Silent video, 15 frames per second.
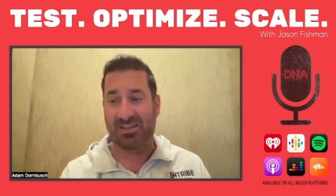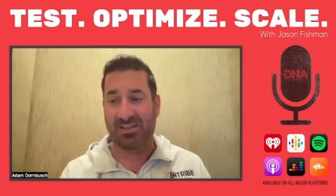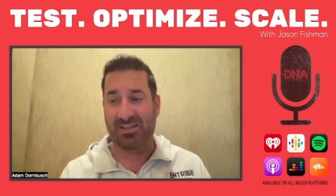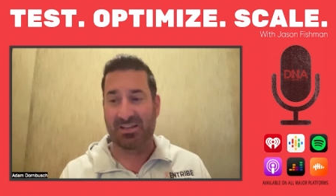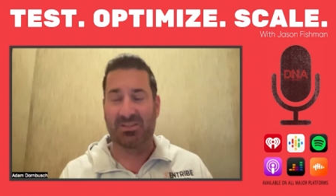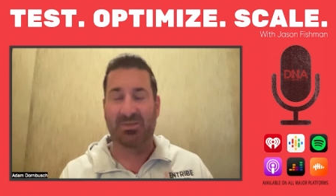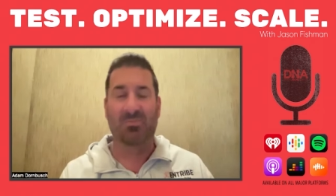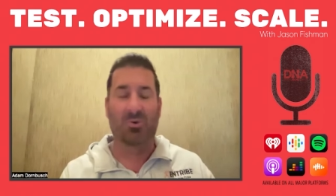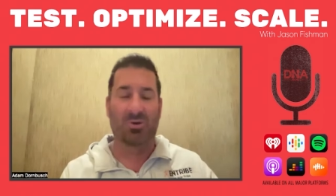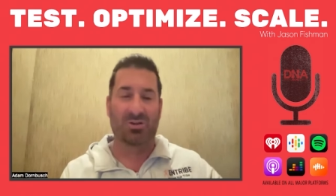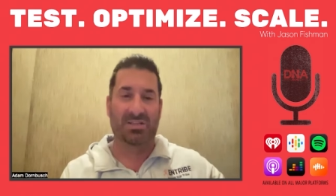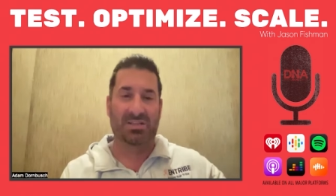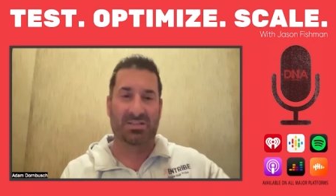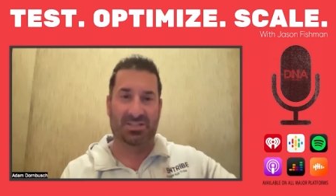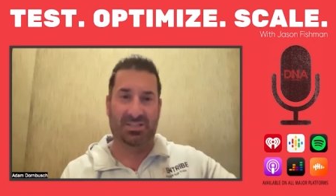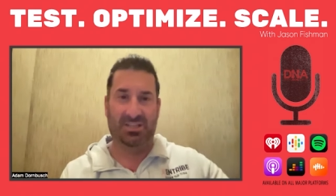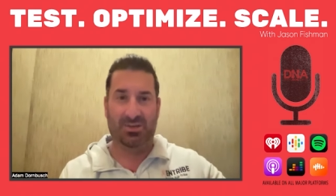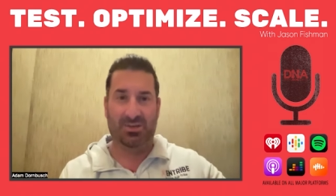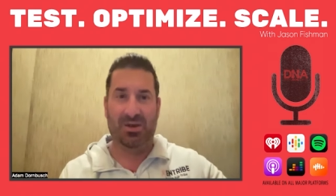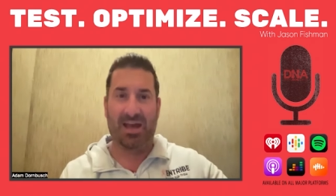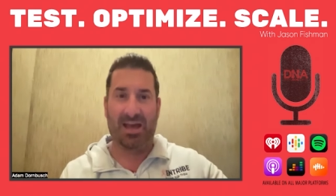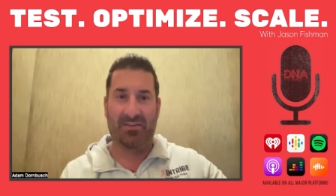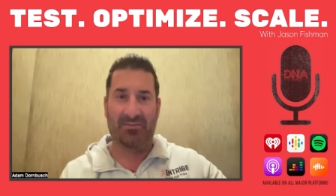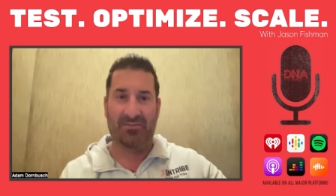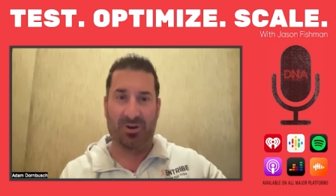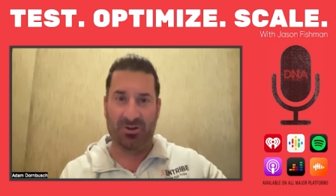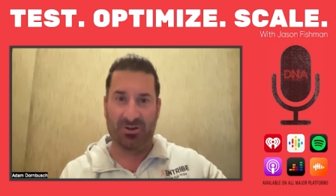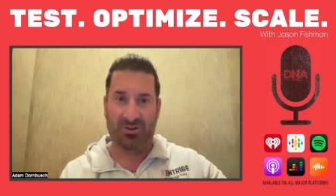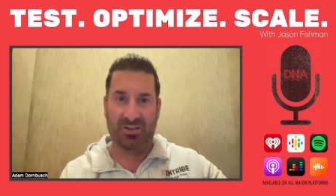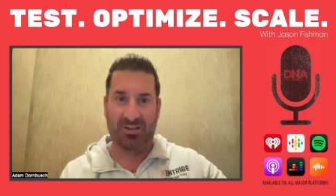the more attention that you have on
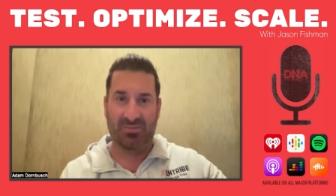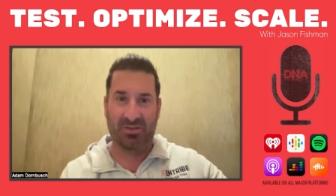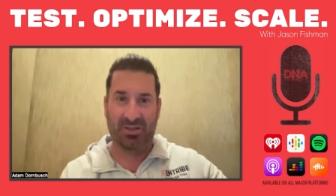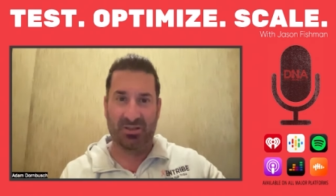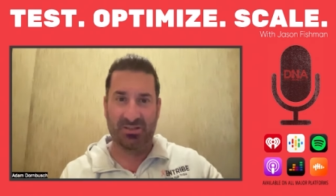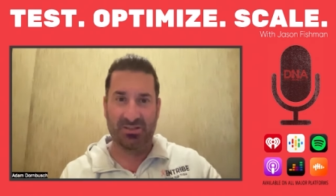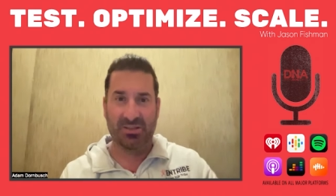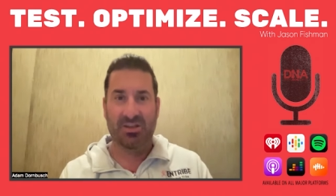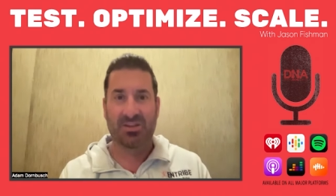your campaigns,